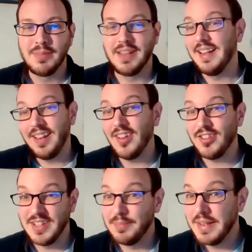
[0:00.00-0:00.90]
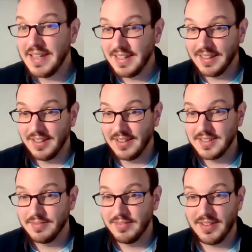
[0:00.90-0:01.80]
but they're largely meaningless.
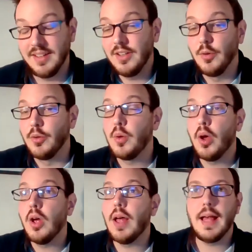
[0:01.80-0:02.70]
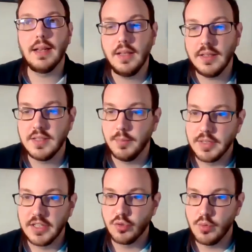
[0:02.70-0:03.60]
You know, you can't analyze
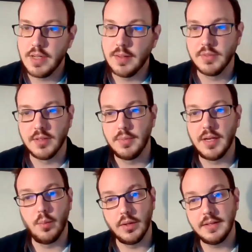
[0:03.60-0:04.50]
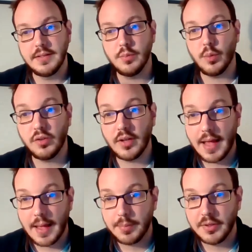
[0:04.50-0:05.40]
somebody's dreams and be like, well, this is what's going
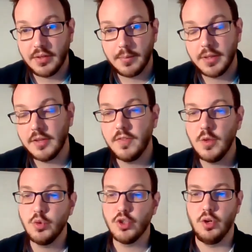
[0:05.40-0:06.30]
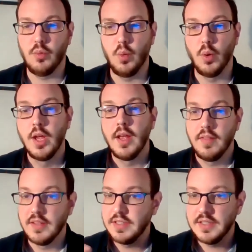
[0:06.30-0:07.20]
to happen to them in the future, or
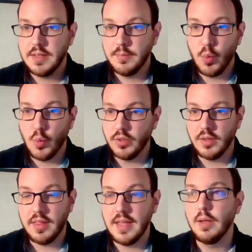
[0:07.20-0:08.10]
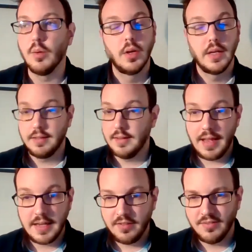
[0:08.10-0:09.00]
this is the important thing, or
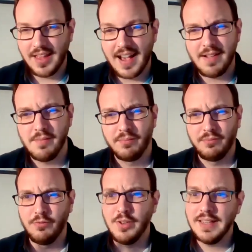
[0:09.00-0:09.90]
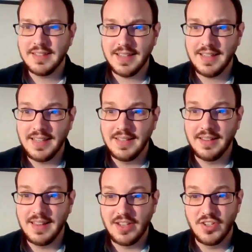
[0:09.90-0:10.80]
any of that. Realistically,
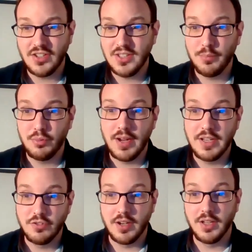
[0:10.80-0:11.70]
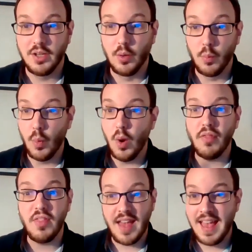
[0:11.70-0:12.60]
they're just the brain trying to go,
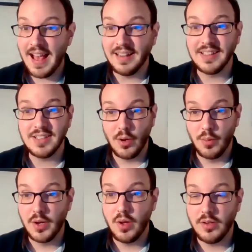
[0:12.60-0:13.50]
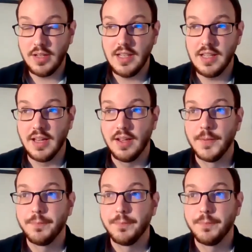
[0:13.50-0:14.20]
what the hell is going on here?